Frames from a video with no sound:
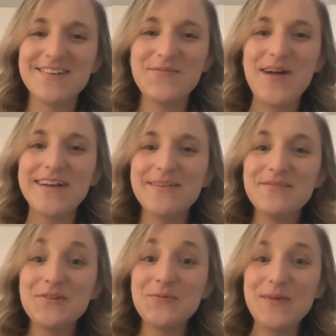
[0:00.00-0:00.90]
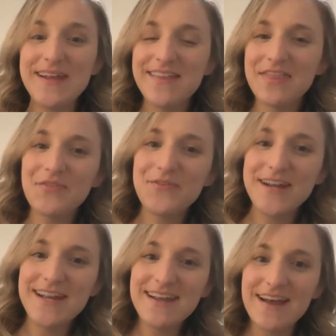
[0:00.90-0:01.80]
Welcome to week
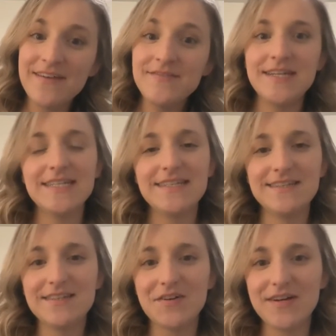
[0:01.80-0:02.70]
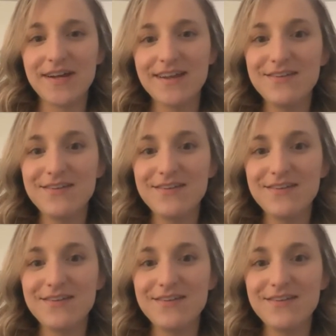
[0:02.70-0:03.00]
three of distance learning.